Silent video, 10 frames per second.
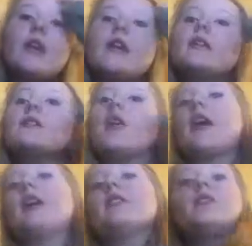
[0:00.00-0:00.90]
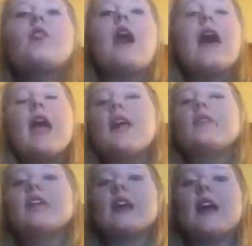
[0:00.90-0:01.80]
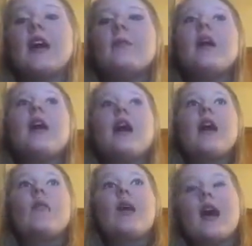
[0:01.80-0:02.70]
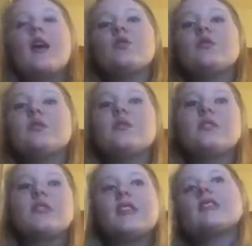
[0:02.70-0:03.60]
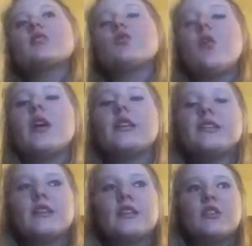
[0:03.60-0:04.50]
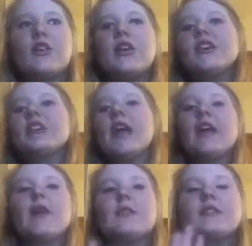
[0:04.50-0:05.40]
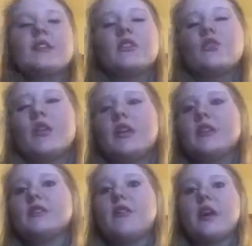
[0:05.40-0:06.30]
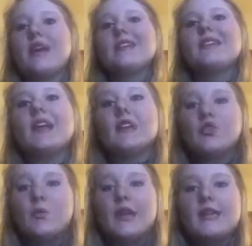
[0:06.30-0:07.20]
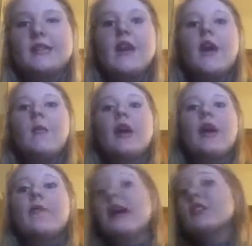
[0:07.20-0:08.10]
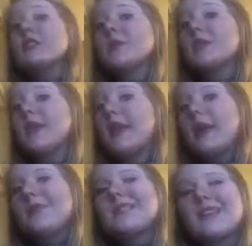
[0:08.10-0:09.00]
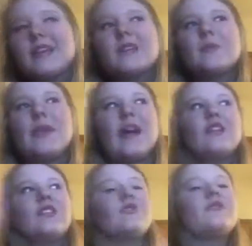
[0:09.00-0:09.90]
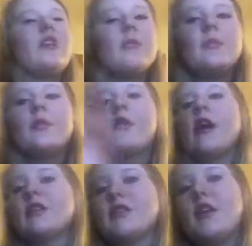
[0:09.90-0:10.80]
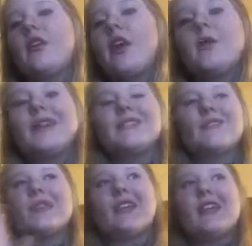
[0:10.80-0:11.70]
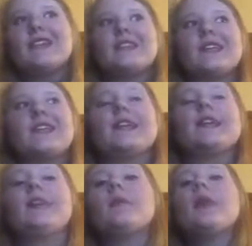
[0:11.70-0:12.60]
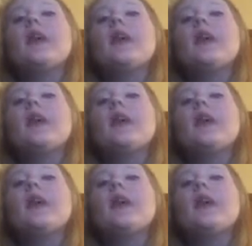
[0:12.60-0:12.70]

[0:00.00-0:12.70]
is, okay, so I have to get up around 6:20, 6:30-ish. I get up at 6:20, so I got 10 extra minutes. But I'm actually supposed to be getting up at 6, but I'm a procrastinator. I wait till the very last second to get up.